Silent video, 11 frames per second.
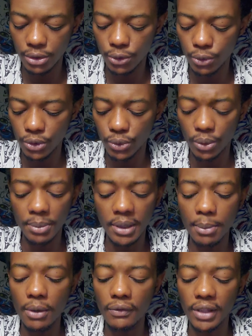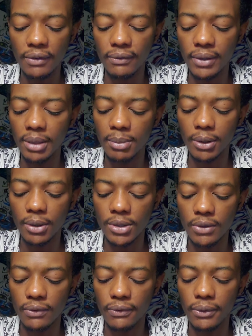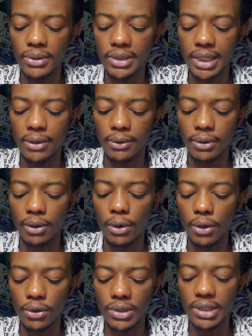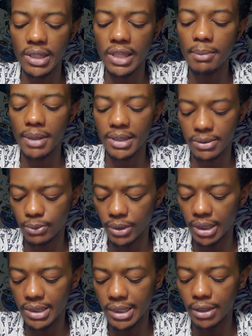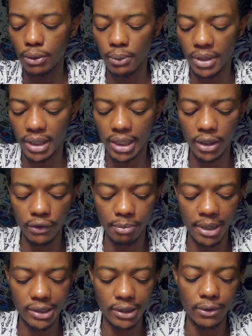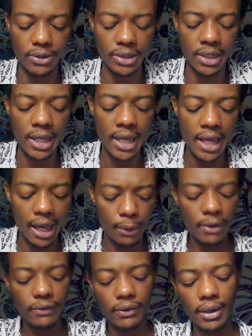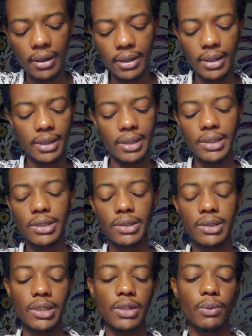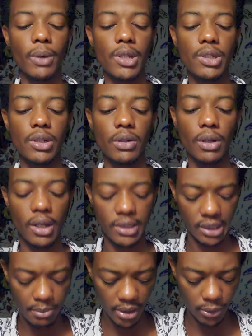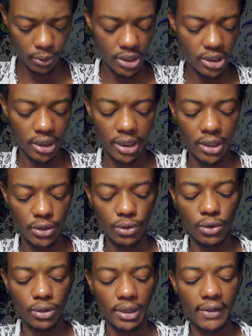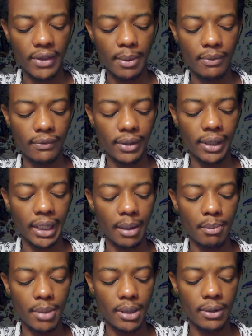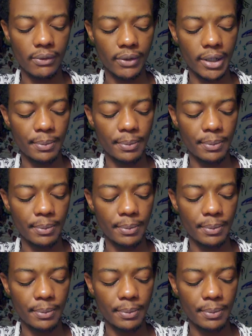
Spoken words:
to sweep them off their feet because you feel settled, or you see them as really settled with the King of Pentacles. However, this situation, somebody rushing in is going to leave them feeling a bit of